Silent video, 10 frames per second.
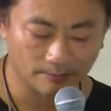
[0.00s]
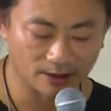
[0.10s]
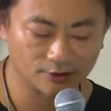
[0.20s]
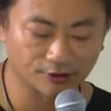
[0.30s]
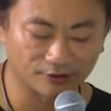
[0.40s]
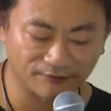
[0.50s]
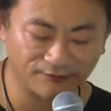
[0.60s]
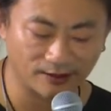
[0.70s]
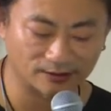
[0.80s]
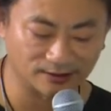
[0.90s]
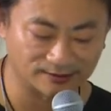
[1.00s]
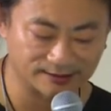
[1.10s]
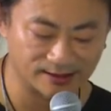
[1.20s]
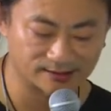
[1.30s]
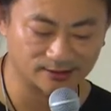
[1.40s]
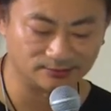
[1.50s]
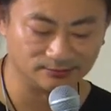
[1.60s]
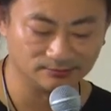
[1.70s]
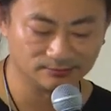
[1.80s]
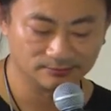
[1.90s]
mutual fund assistance